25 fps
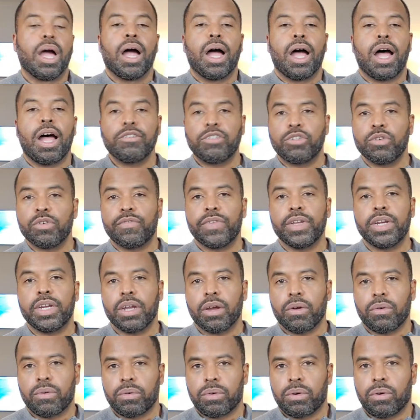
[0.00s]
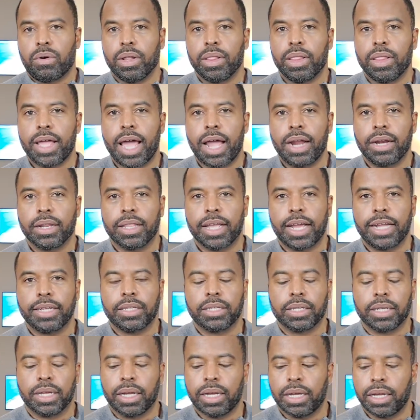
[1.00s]
I'll do a video on that.
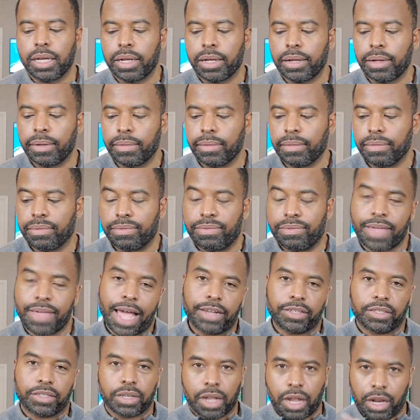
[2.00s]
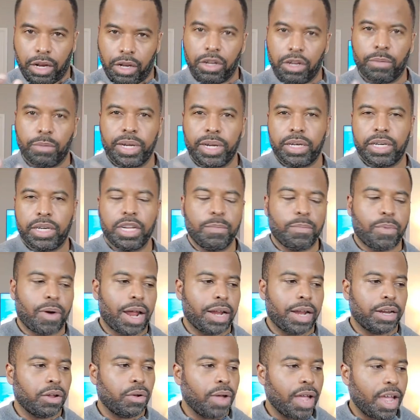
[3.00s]
That's uh, that's a little bit deeper.
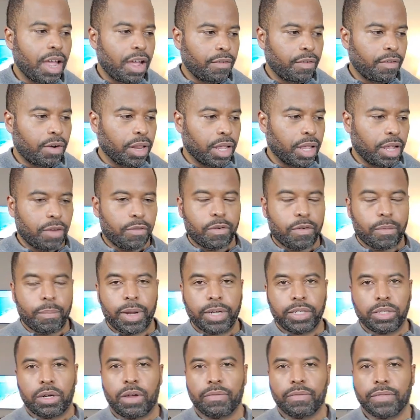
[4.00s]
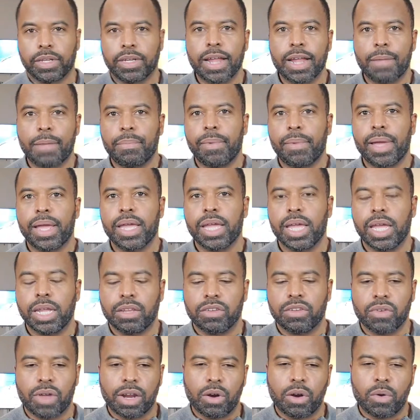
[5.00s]
I don't have all the information off the top of my head,
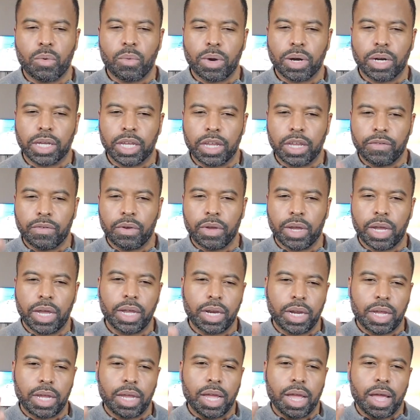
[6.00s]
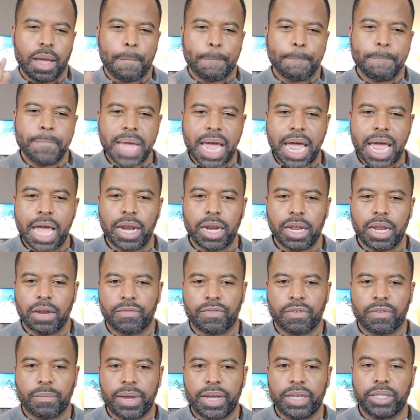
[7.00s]
so I don't want to give you any bad
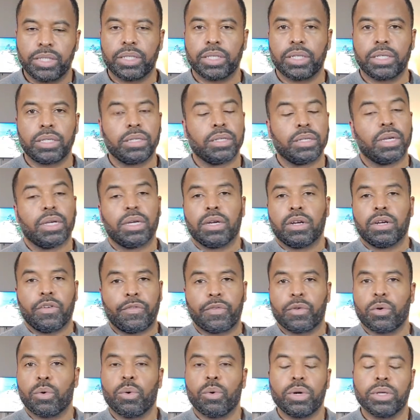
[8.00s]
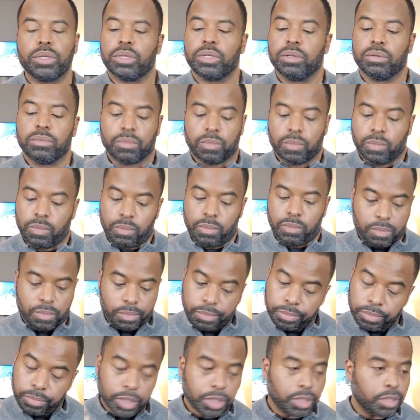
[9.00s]
information. Of course,
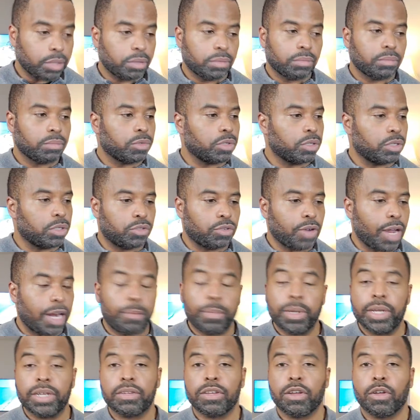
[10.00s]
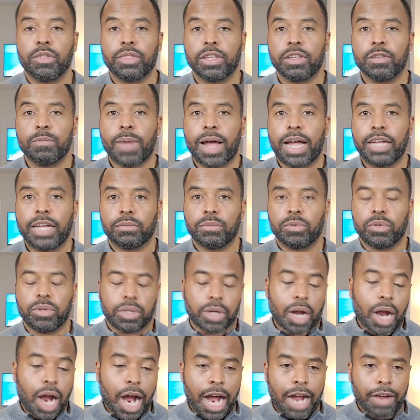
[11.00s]
just try to be as healthy as possible.
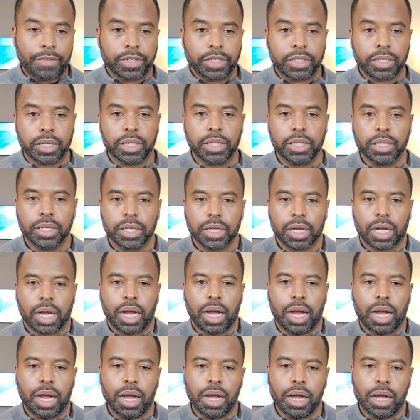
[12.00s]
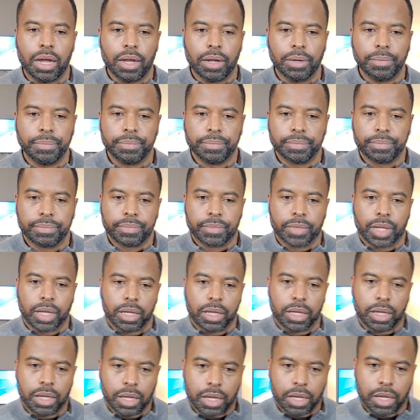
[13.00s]
Obviously, uh,
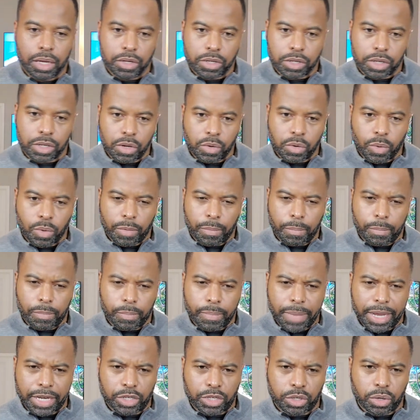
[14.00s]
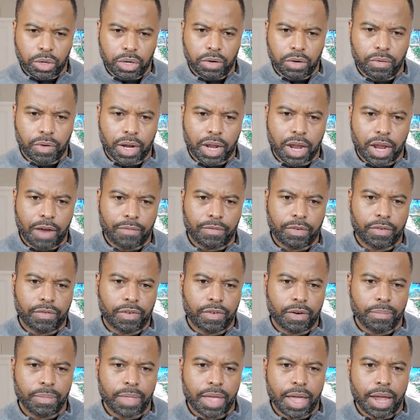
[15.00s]
so you want to make sure recover
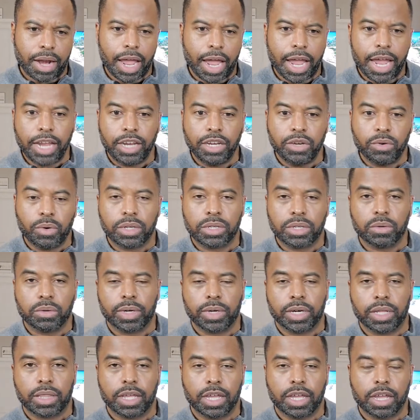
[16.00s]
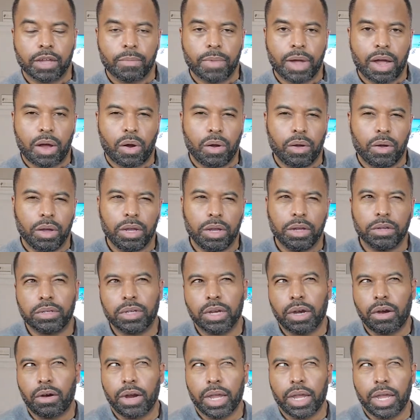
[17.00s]
from that, and you also want to think about: is
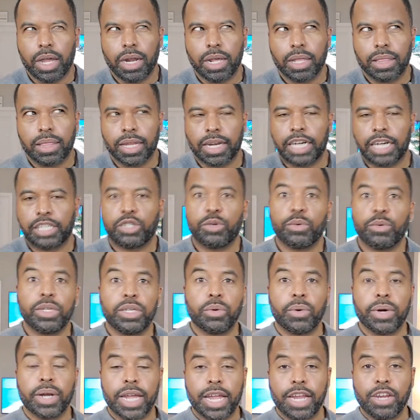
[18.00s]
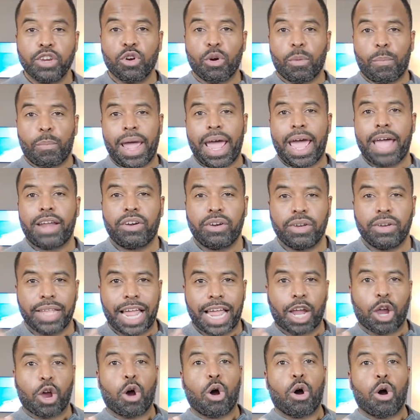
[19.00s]
there anything that you were doing in your pattern
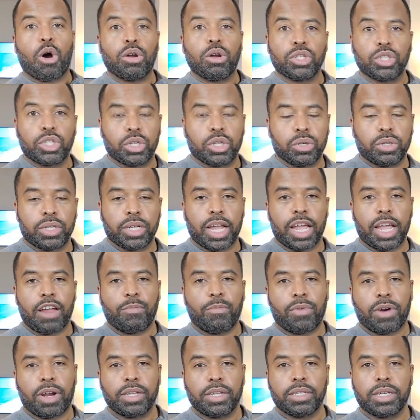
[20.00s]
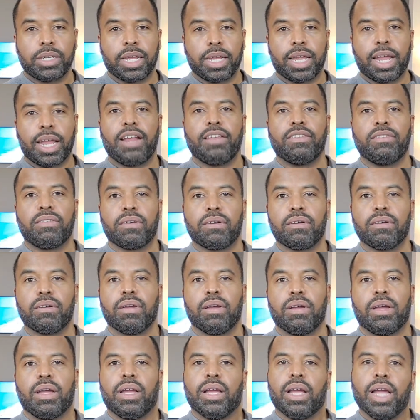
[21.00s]
that caused you to have prostate cancer?
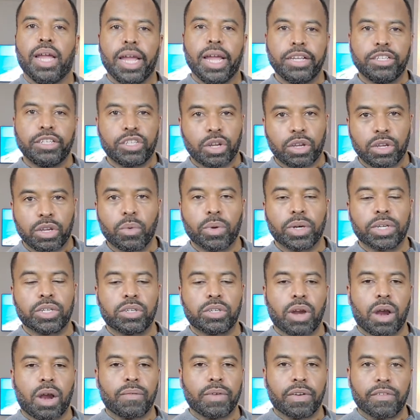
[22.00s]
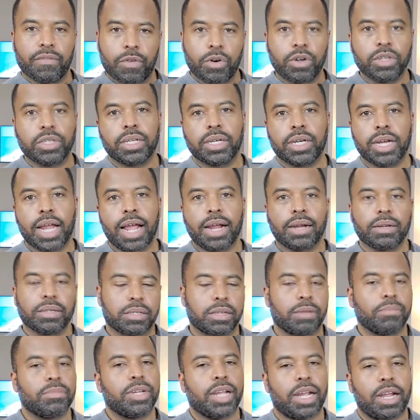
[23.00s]
And so you want to start reversing
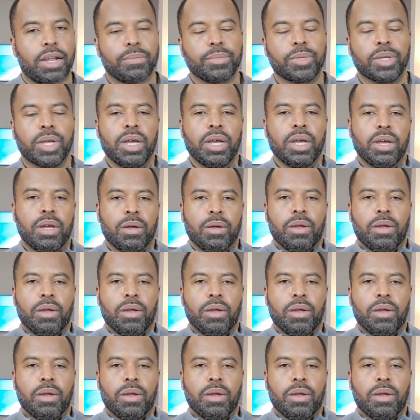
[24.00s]
that. Sometimes